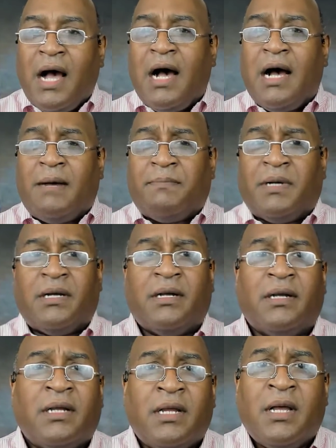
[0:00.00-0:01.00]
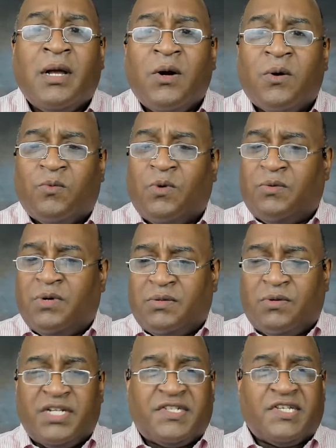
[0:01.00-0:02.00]
um, wh-
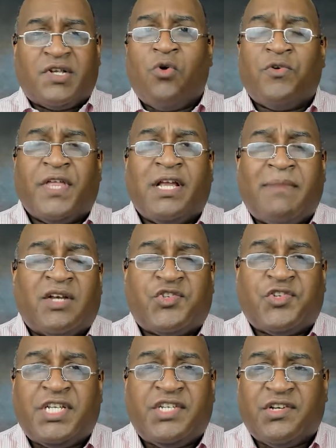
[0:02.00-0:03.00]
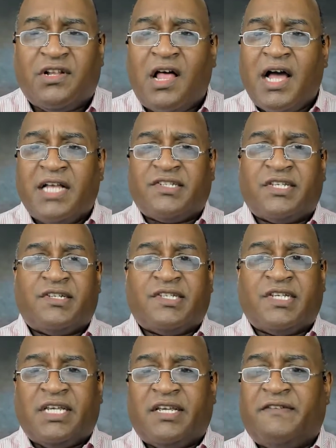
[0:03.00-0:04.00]
what is this whole thing about strategic
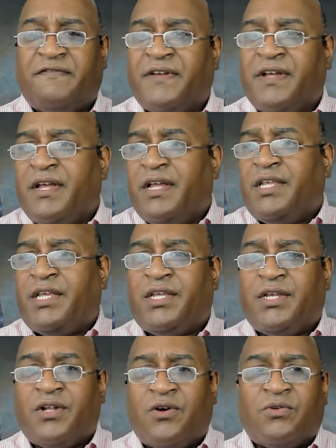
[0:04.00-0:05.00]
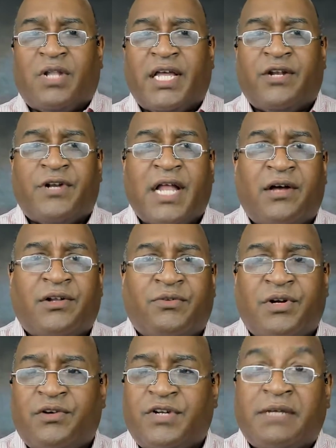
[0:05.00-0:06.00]
alliances if, you, you know, later down the
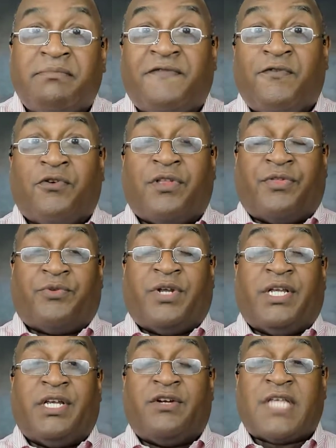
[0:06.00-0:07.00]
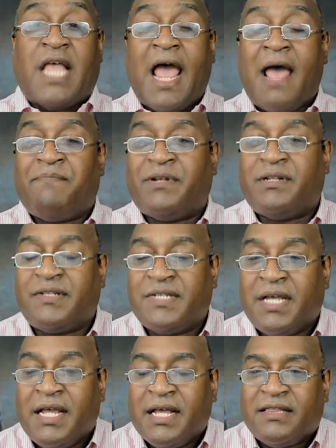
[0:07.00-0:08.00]
road, even before the three years
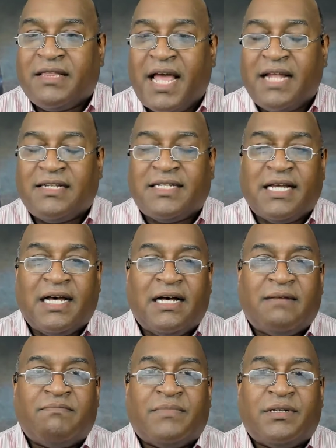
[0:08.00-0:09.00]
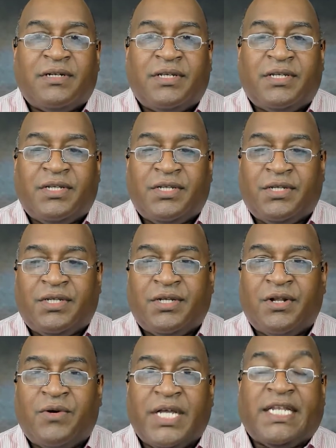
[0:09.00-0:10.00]
happens, that, um, y-
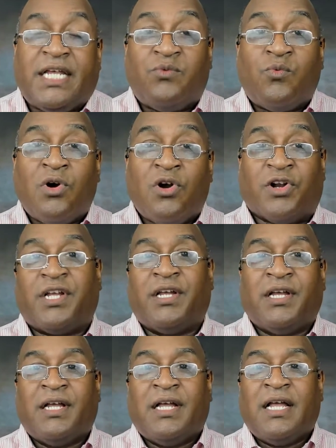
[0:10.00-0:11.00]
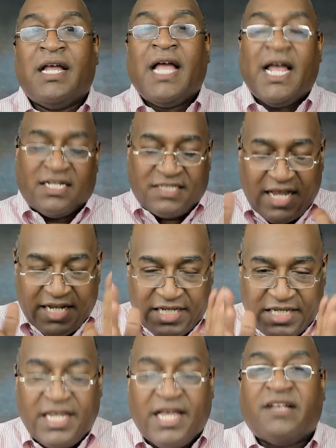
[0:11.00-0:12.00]
you know, it didn't work? And it's like,
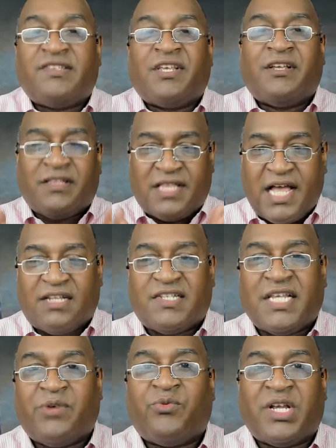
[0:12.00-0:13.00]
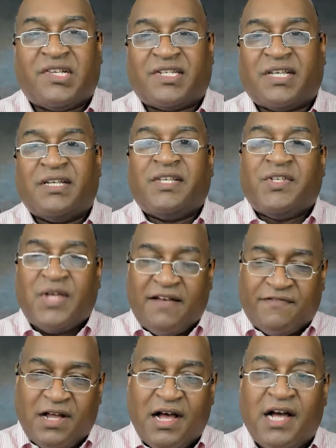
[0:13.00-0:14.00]
yes, that is a risk. You
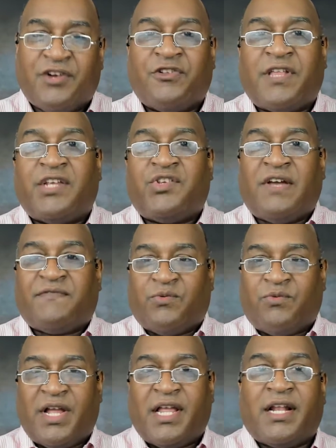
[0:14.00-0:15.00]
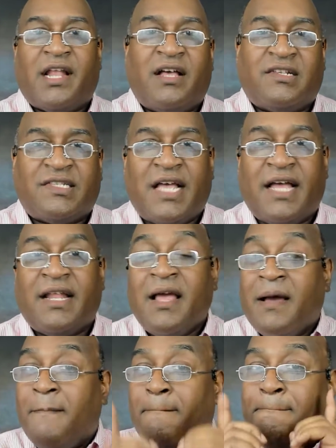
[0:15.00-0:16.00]
have to honor that. You have to recognize that.
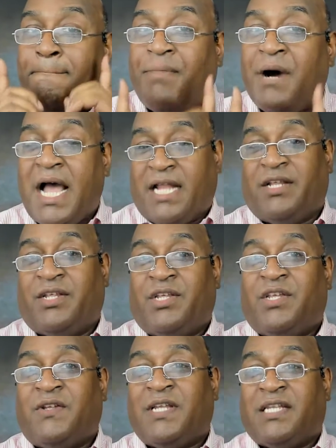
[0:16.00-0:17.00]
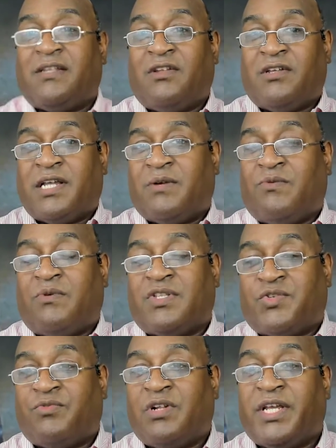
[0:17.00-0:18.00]
But you need to look at
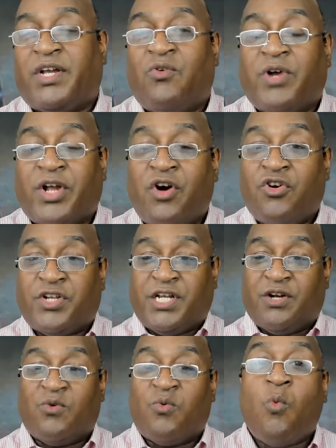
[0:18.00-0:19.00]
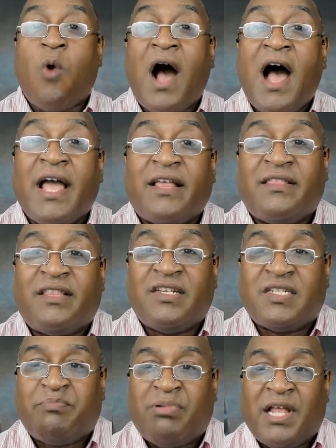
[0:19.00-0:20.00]
what's really going on here, why
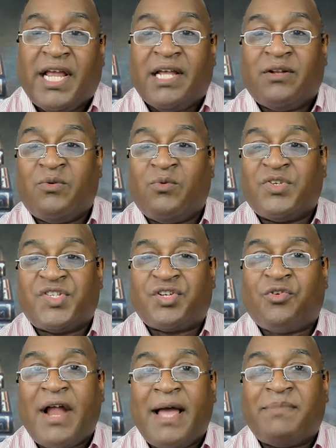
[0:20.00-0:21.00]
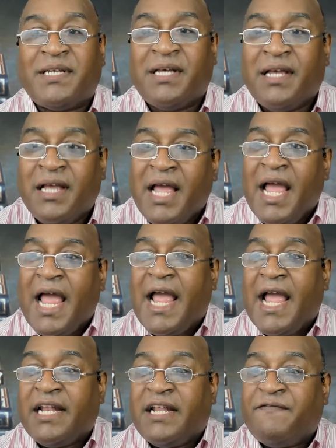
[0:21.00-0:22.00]
this plan was scrapped.
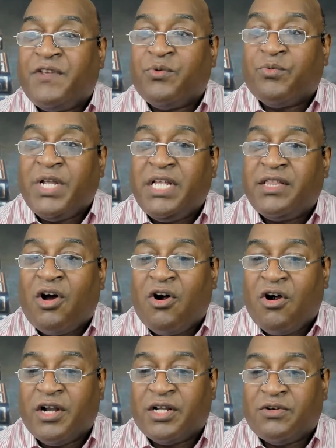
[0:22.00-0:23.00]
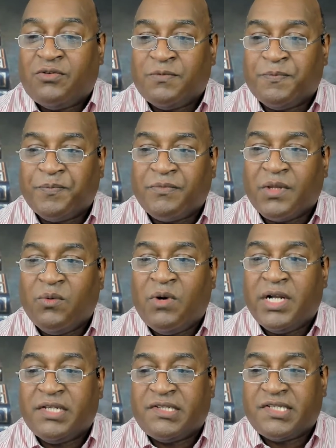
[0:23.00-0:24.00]
And if you read the article,
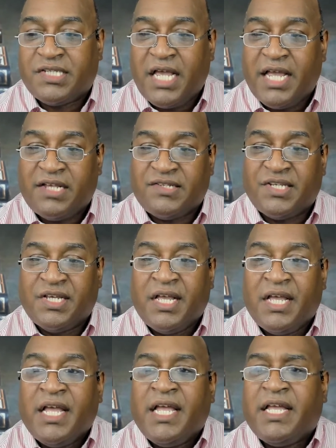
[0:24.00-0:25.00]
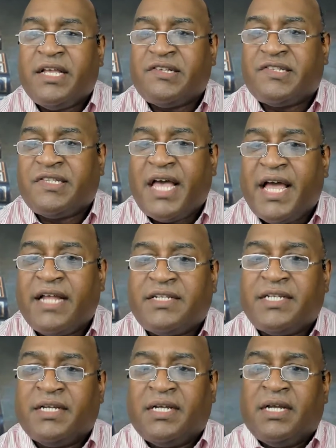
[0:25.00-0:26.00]
what it says is
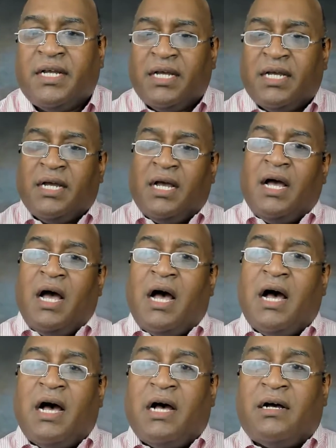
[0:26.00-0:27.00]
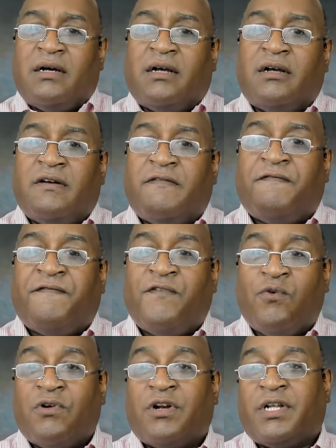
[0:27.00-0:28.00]
that uh,
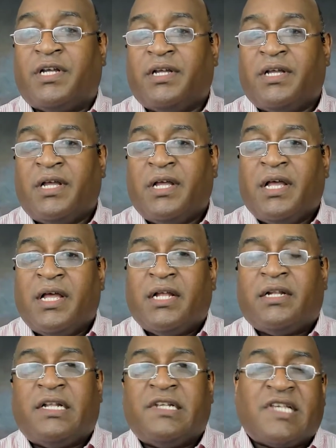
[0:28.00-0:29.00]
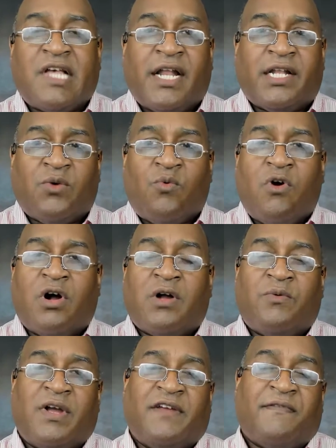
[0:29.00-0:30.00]
Ford decided to walk
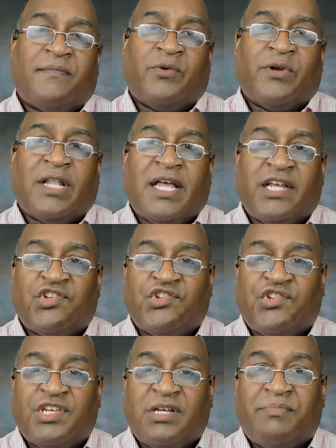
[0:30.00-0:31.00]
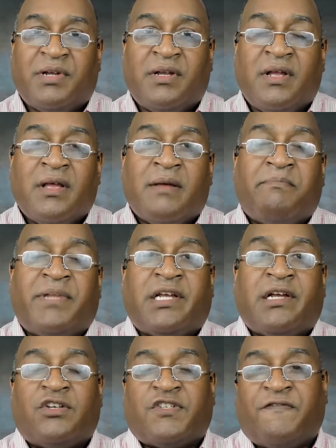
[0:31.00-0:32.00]
away from the relationship
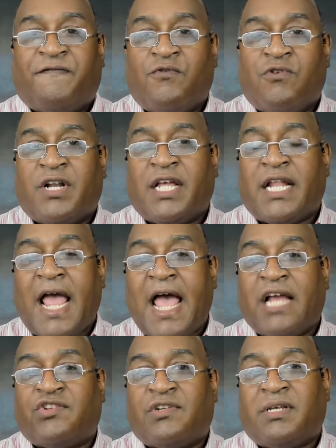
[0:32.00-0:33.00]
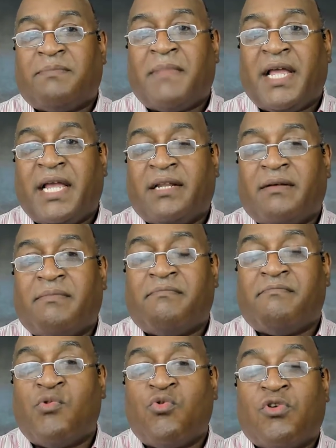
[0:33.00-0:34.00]
because Ford had actually made
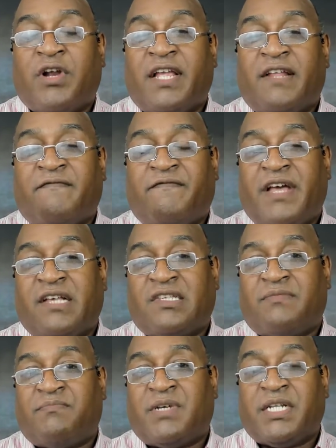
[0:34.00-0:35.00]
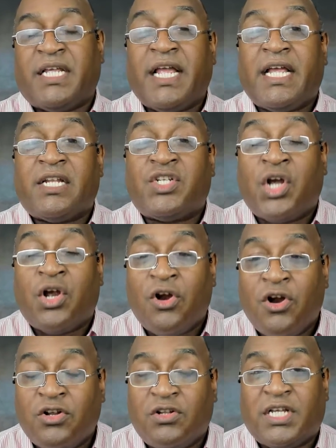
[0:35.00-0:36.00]
more investment
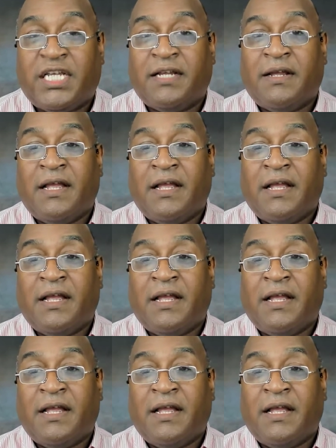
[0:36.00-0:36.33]
internally